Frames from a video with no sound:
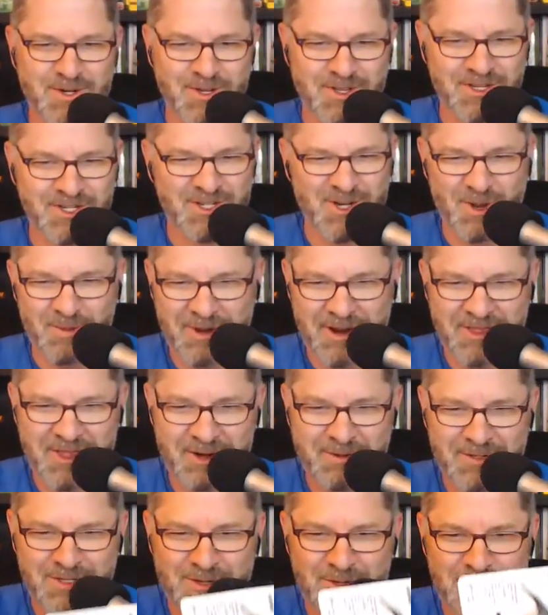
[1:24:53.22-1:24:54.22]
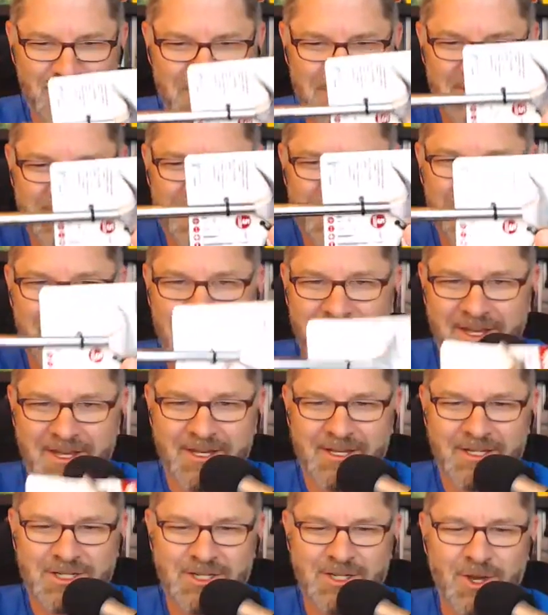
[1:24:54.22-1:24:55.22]
the show, but I thought it was too cheesy.
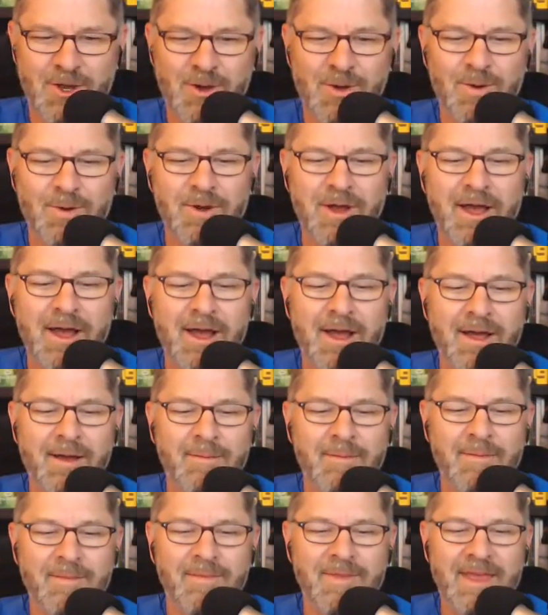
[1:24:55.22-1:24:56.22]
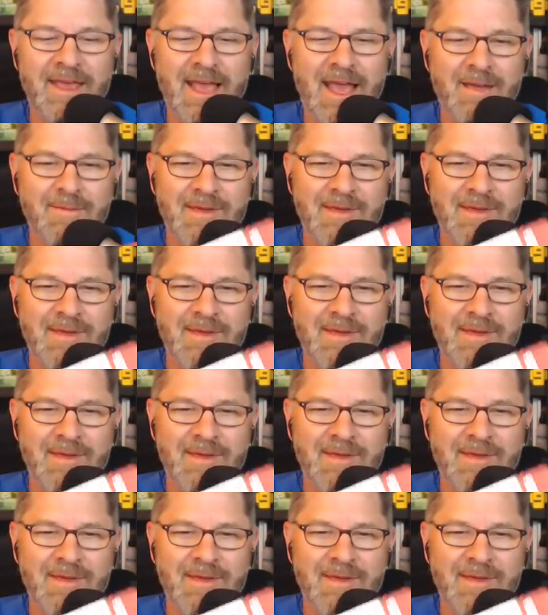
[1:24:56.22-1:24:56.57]
So they got me